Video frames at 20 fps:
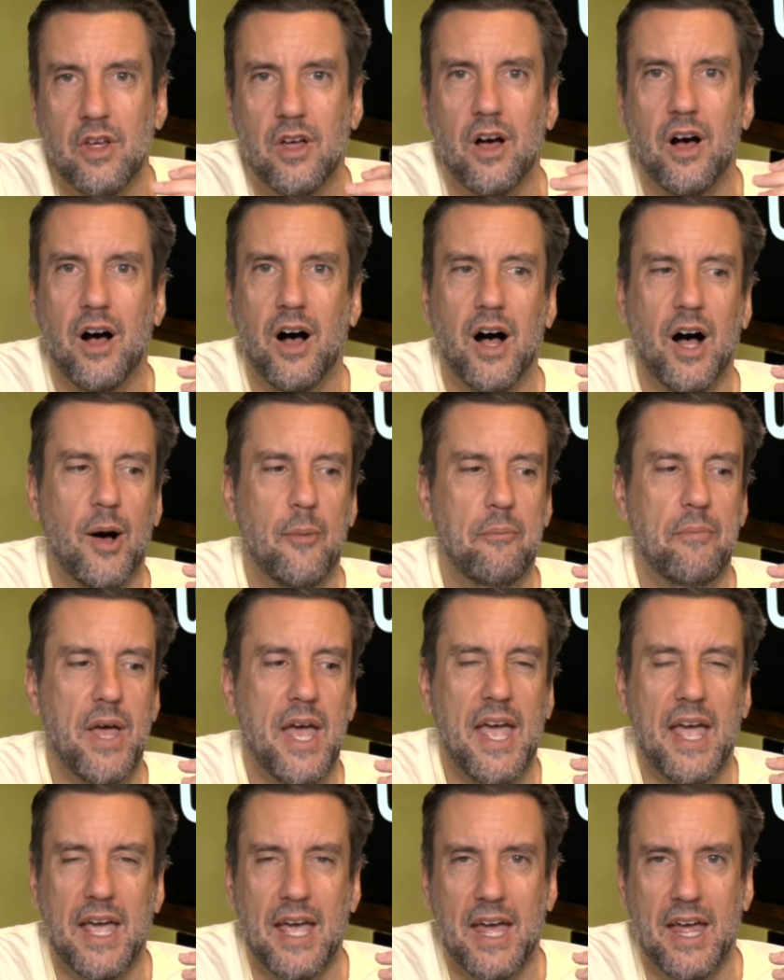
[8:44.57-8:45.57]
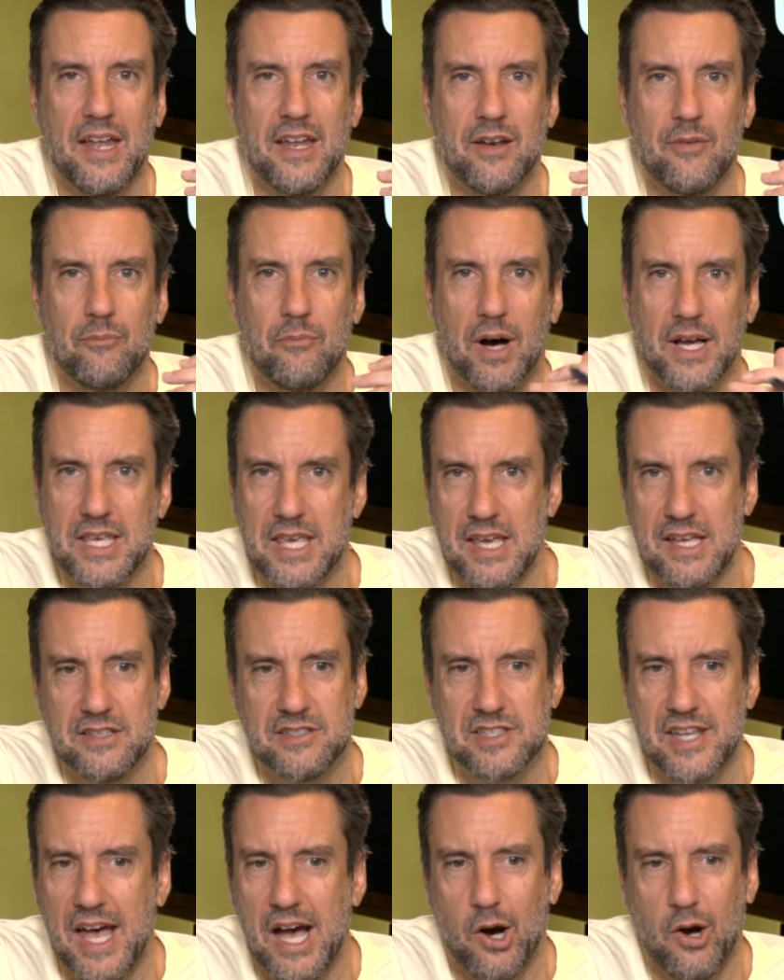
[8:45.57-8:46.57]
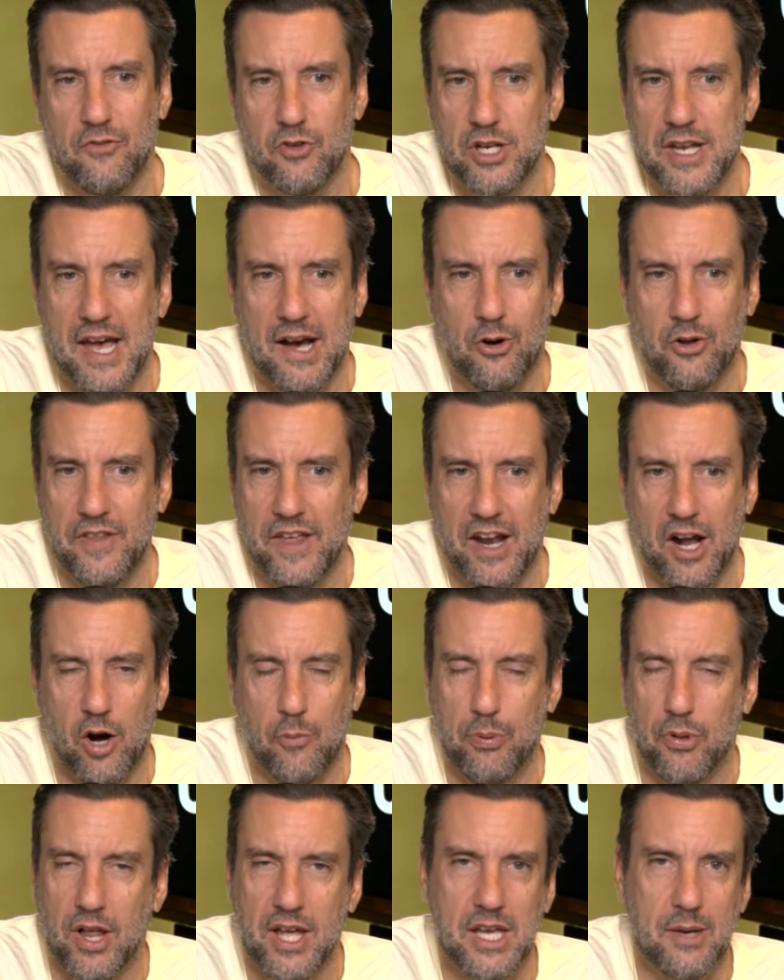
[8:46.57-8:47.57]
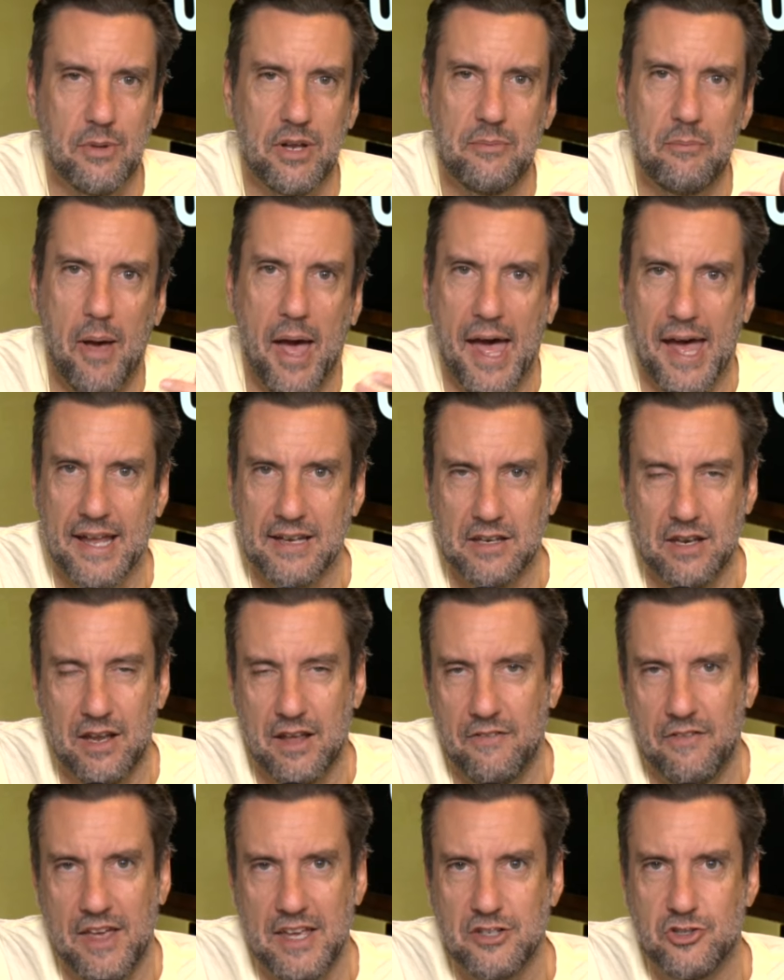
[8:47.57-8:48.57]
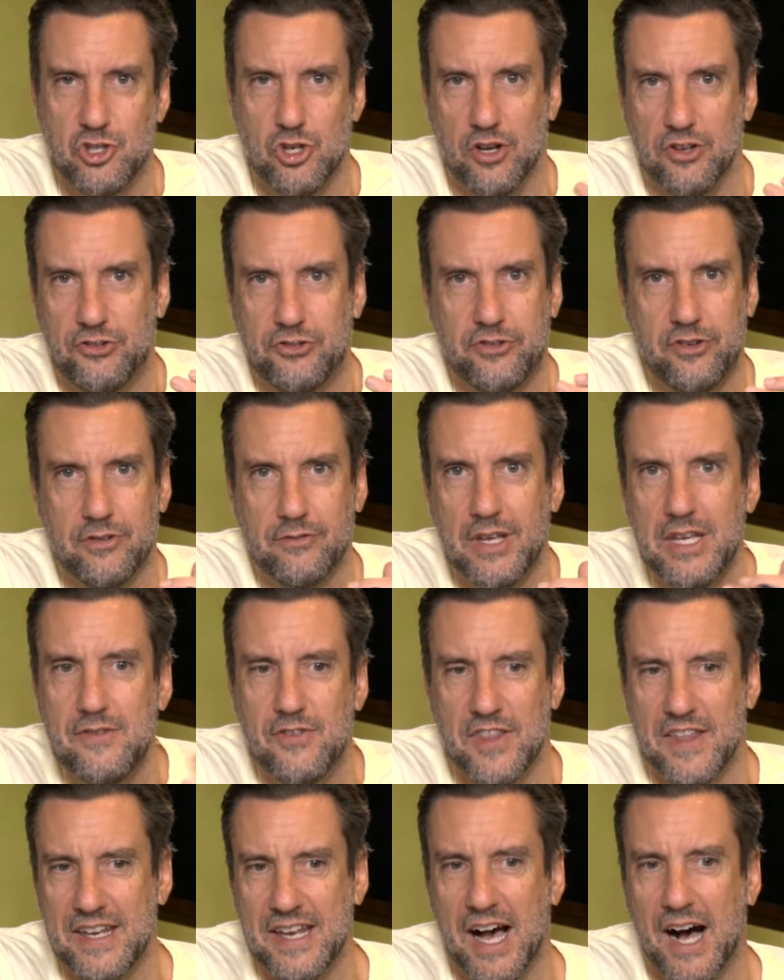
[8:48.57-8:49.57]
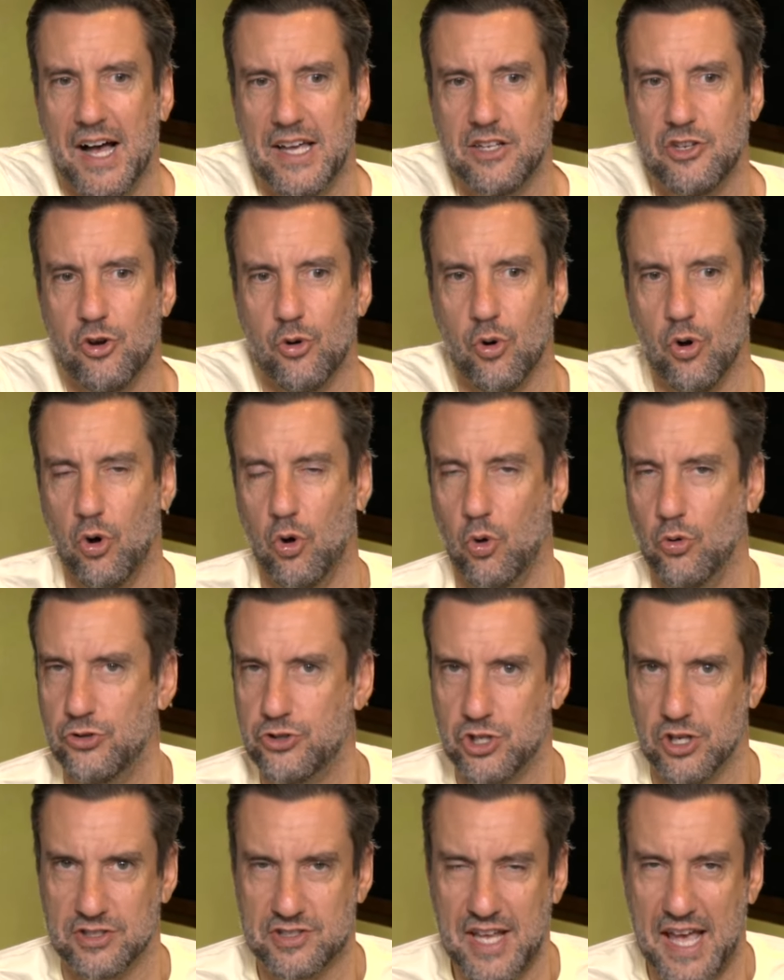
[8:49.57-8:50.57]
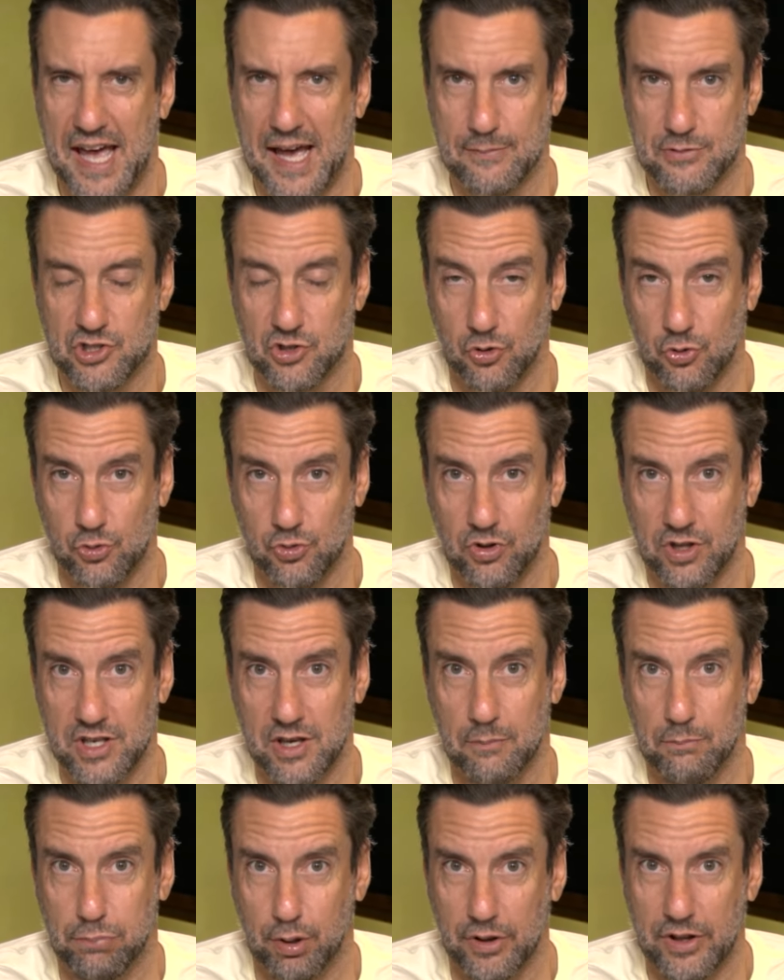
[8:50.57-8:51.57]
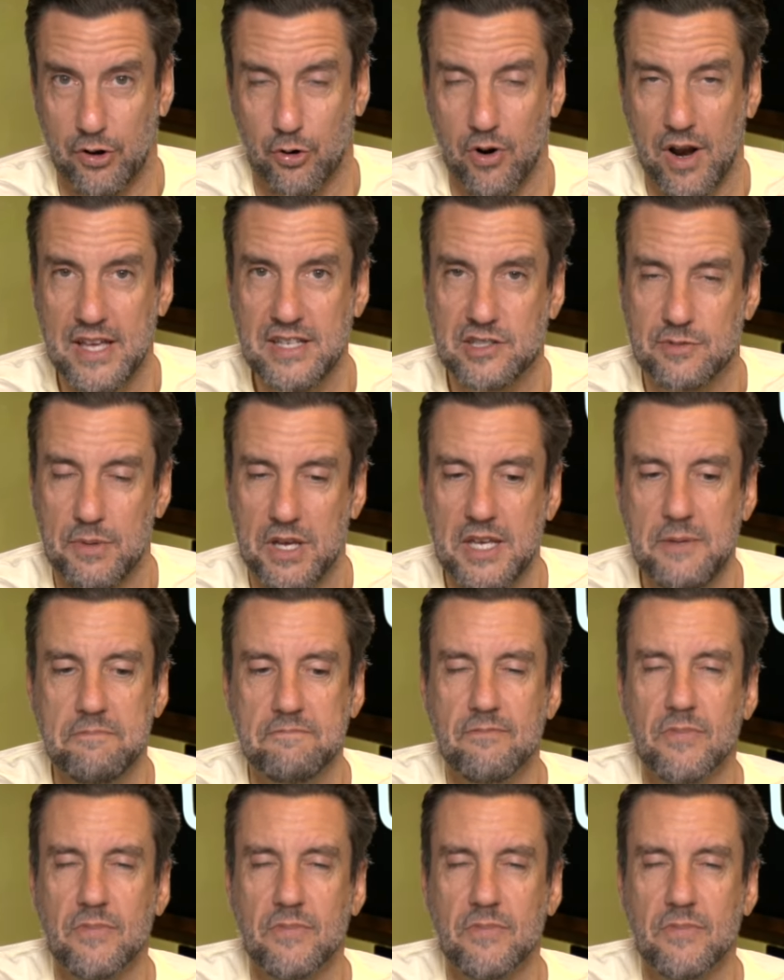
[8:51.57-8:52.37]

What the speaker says: And my kids now, every now and then, I'll play them in Madden, and they just, even the 9-year-old, just absolutely obliterates me.